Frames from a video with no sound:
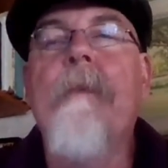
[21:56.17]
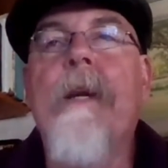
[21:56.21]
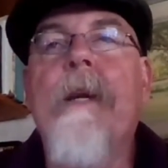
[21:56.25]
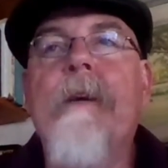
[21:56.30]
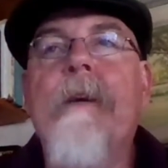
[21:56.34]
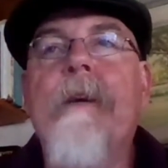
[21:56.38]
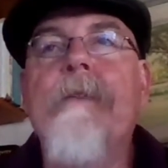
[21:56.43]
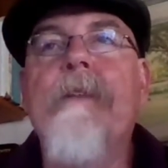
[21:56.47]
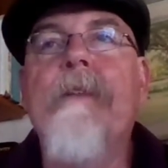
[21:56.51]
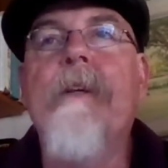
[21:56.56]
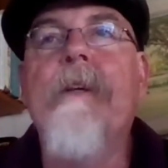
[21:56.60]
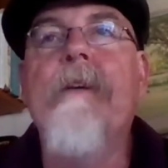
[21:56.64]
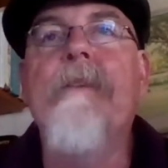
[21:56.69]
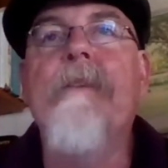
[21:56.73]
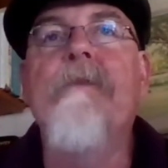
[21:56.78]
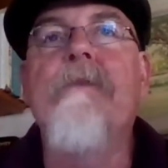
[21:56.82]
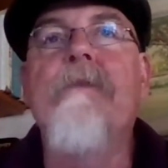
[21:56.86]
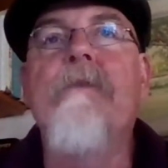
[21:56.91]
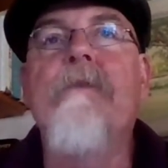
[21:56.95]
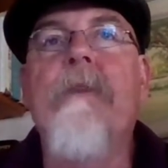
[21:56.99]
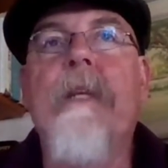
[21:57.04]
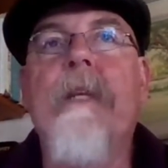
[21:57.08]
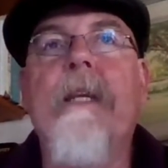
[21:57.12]
Bears
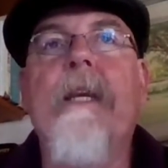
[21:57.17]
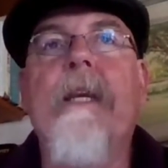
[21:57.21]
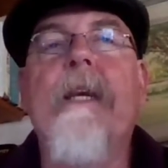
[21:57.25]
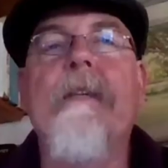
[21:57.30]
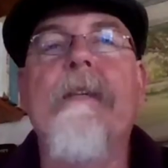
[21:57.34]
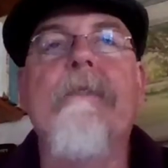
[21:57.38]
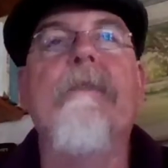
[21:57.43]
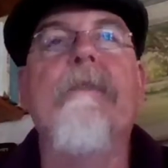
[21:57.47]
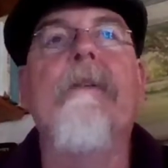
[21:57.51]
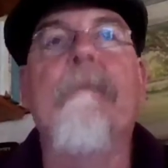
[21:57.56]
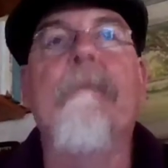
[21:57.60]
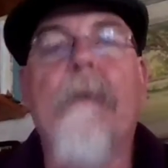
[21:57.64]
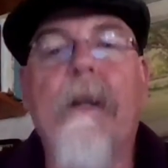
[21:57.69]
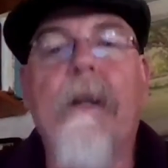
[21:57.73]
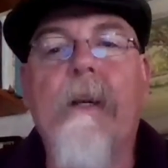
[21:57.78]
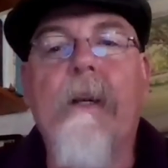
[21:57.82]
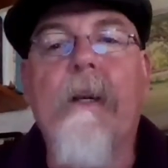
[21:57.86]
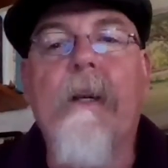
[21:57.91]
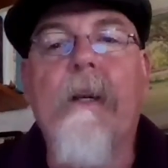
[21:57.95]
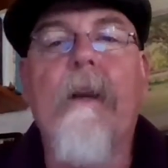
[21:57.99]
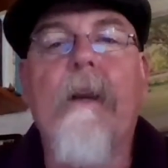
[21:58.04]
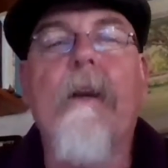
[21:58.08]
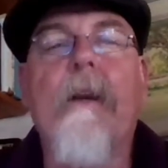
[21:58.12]
Ears really is a
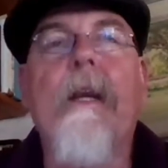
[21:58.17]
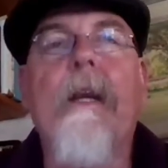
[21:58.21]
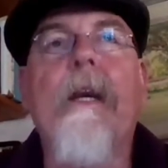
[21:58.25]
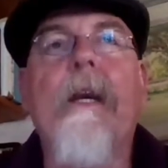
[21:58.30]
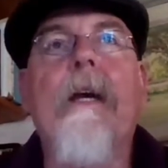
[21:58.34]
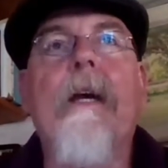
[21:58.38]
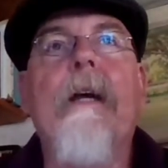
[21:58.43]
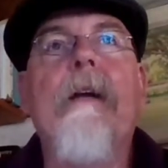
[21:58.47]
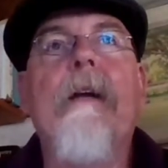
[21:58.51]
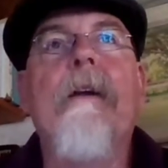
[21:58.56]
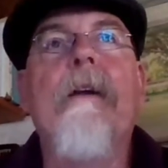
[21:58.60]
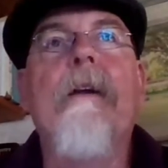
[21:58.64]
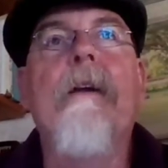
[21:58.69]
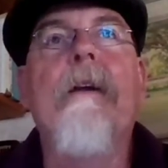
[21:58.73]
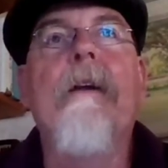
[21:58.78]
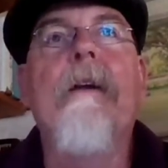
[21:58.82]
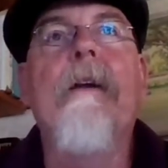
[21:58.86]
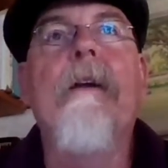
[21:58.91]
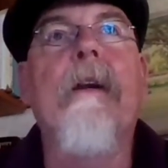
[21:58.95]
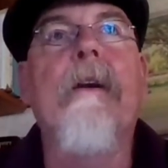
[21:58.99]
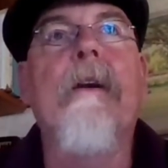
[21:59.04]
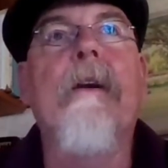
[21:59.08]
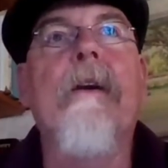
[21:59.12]
remarkable area,
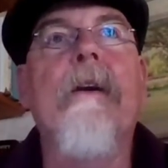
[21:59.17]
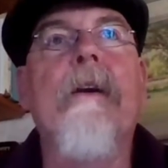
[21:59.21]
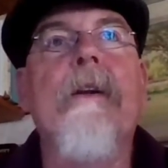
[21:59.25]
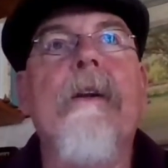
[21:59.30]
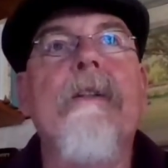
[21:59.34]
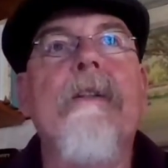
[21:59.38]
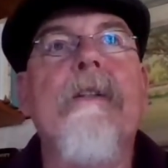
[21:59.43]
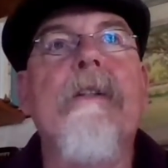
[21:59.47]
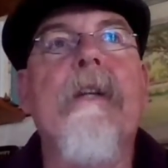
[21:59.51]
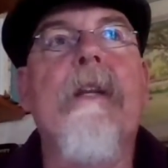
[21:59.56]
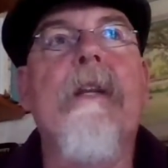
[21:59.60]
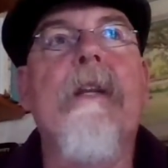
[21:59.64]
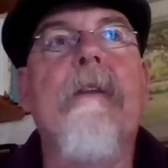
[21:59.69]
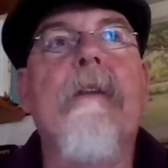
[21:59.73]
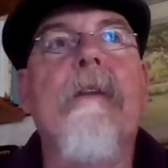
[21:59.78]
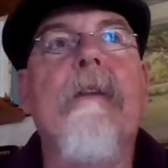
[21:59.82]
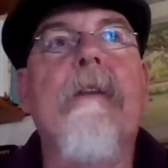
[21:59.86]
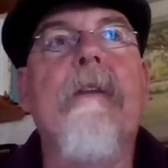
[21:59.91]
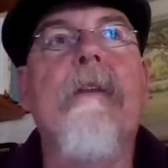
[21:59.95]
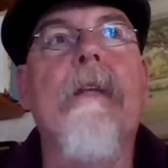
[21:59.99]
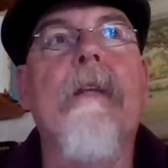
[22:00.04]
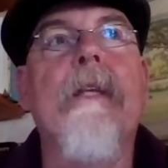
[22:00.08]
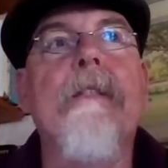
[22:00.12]
and I encourage
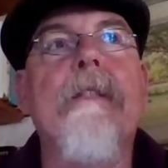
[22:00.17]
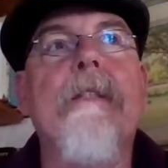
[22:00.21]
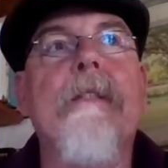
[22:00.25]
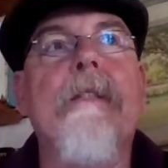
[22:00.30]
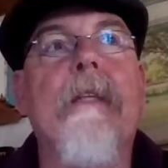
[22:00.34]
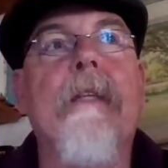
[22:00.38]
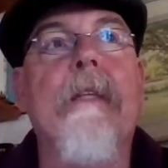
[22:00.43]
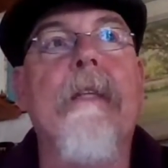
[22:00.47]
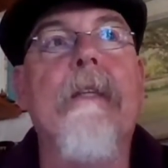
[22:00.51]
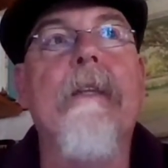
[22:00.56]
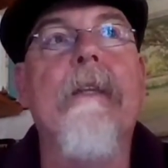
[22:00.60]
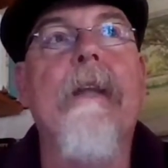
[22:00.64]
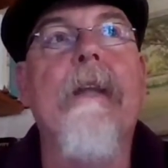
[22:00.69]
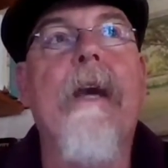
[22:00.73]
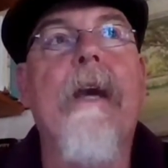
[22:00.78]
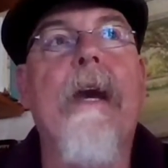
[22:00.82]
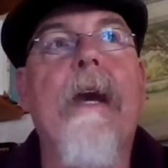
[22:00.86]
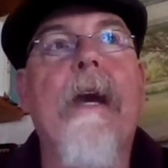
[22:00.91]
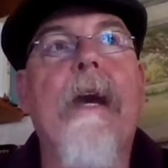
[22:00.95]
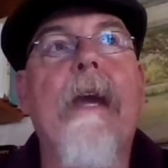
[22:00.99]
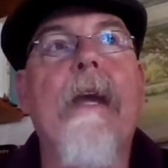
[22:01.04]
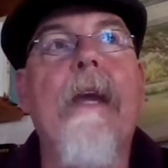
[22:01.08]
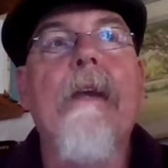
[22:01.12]
anyone listening
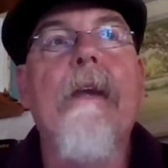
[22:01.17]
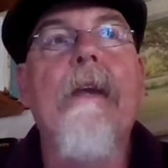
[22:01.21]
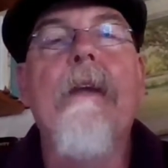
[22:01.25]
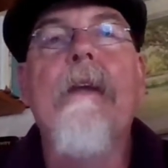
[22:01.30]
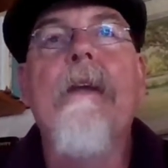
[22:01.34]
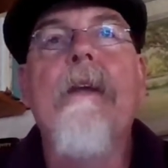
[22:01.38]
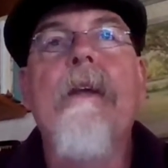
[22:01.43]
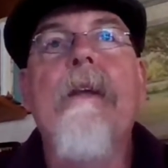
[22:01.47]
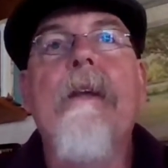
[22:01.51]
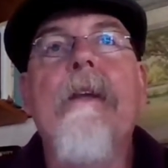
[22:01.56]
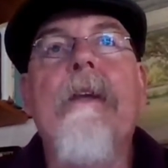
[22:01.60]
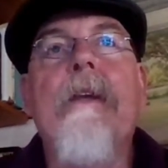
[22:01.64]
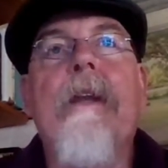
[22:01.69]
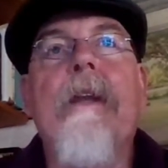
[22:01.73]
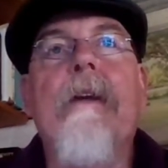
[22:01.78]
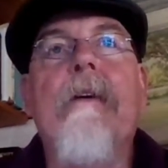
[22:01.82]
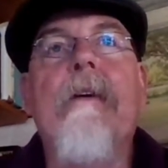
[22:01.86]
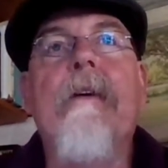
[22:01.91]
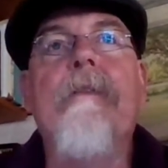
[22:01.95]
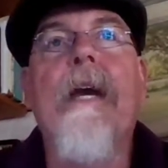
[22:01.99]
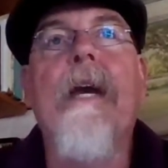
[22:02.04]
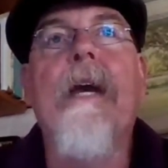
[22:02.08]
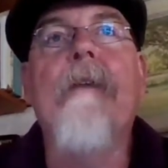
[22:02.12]
today,
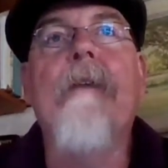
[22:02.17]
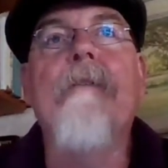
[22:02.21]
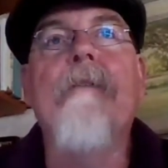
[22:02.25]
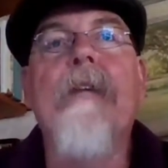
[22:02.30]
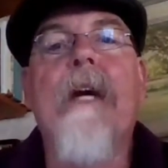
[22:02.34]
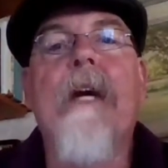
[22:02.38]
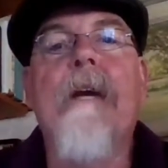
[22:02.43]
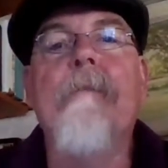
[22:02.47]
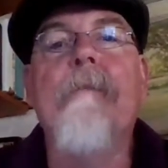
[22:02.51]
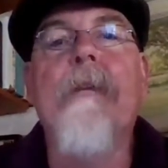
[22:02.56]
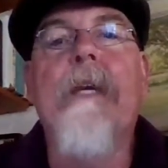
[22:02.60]
if they have time,